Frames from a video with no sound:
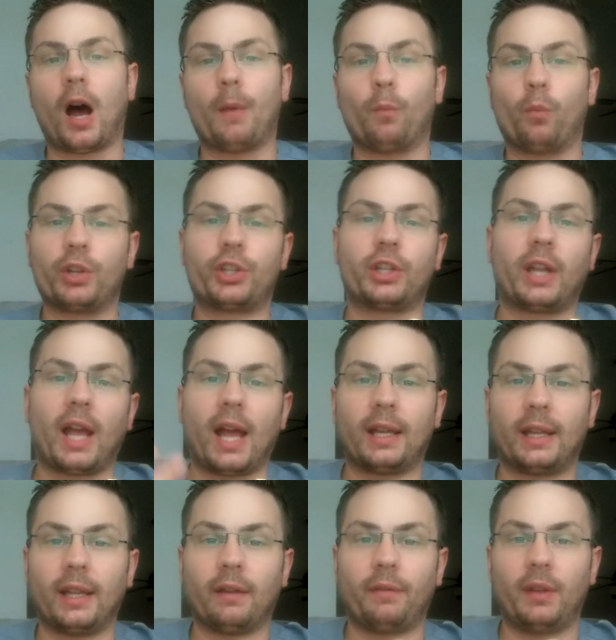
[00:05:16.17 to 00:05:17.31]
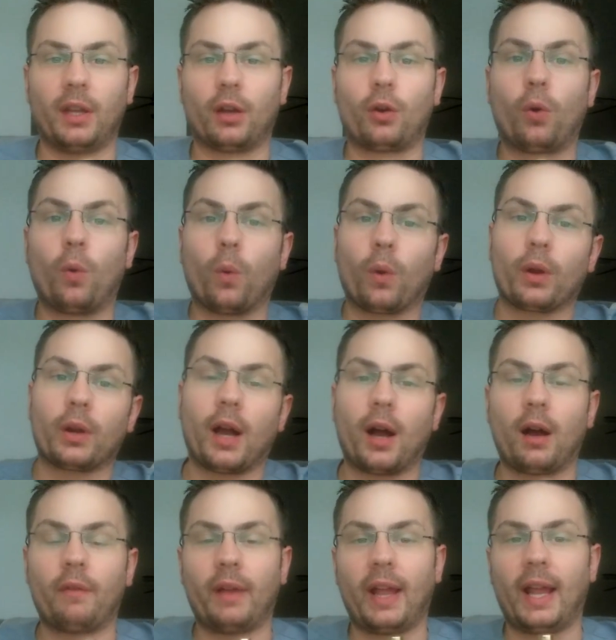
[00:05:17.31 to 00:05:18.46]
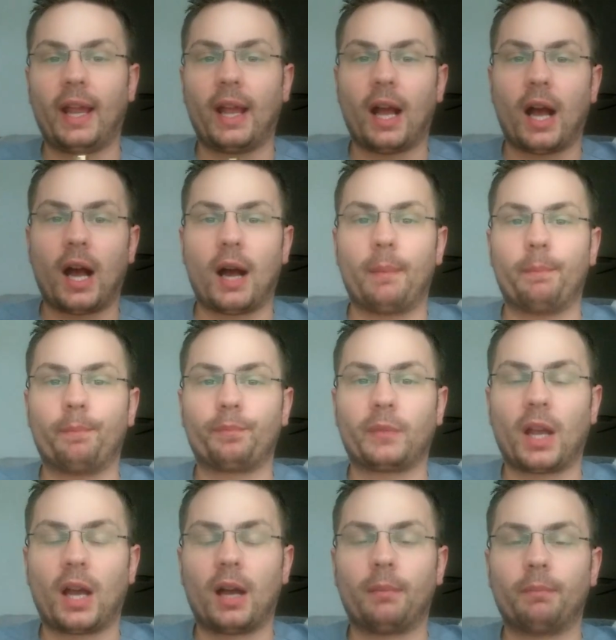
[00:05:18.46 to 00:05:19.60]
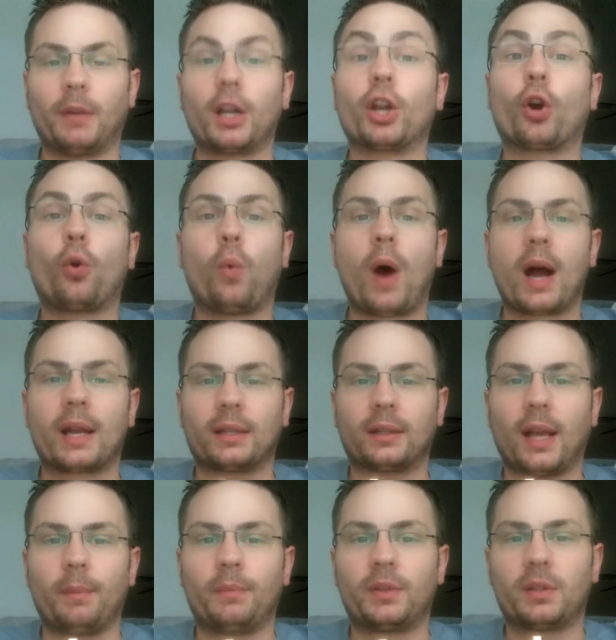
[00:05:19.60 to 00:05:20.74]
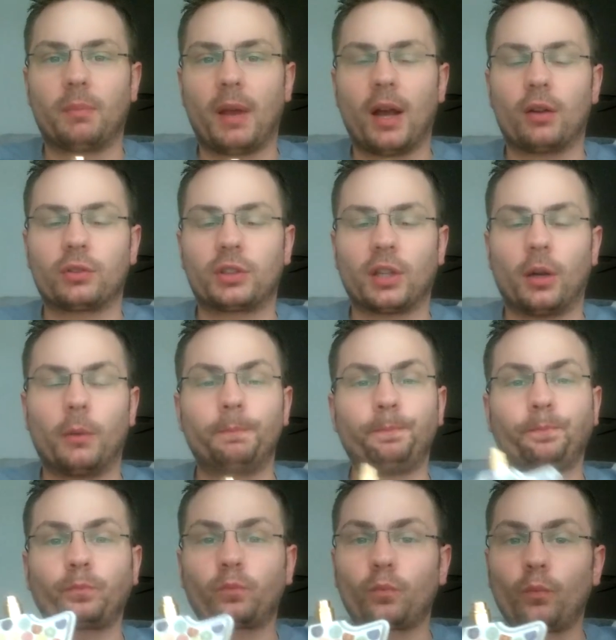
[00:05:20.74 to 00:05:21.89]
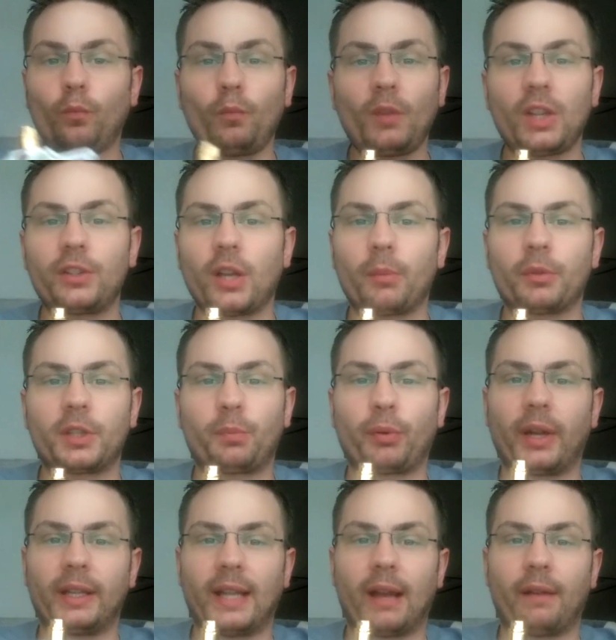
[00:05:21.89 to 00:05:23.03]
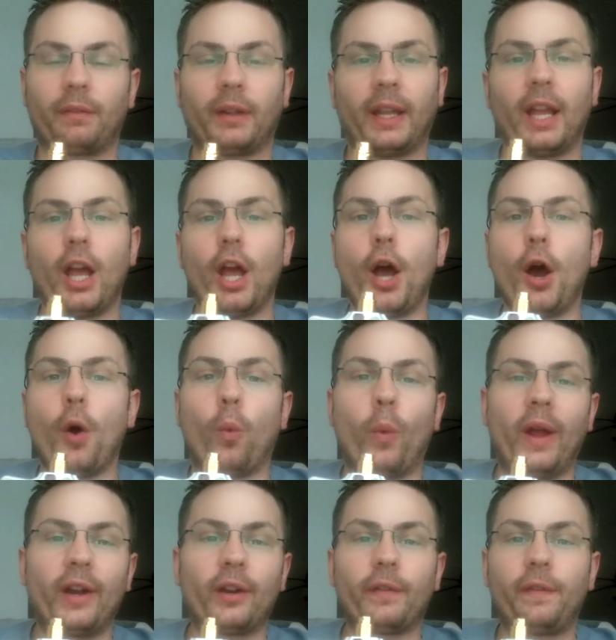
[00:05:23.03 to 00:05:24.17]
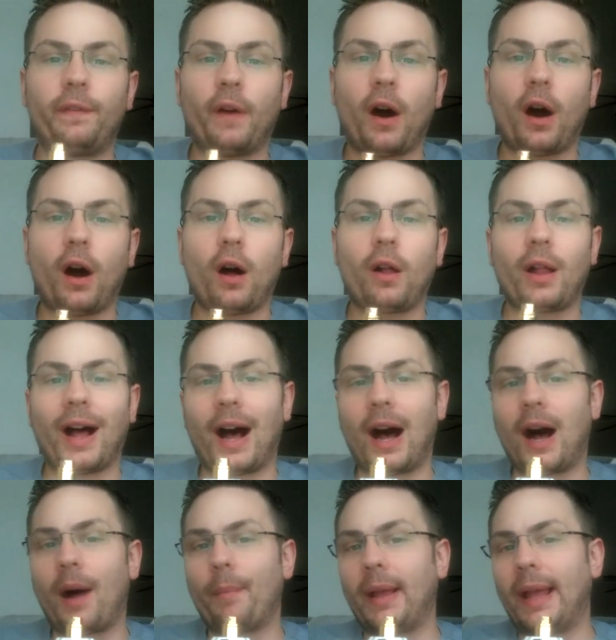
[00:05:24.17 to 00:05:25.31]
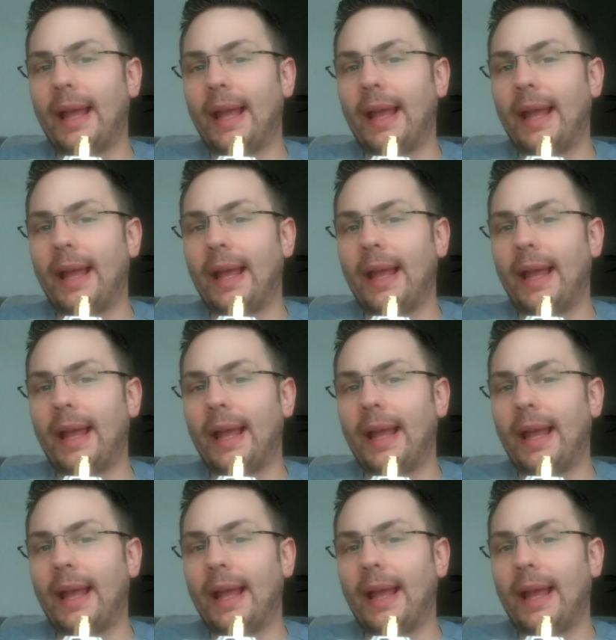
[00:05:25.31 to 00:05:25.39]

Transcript: which can give the accord of an aquatic type smell. So summer, spring, definitely. Winter, fall, I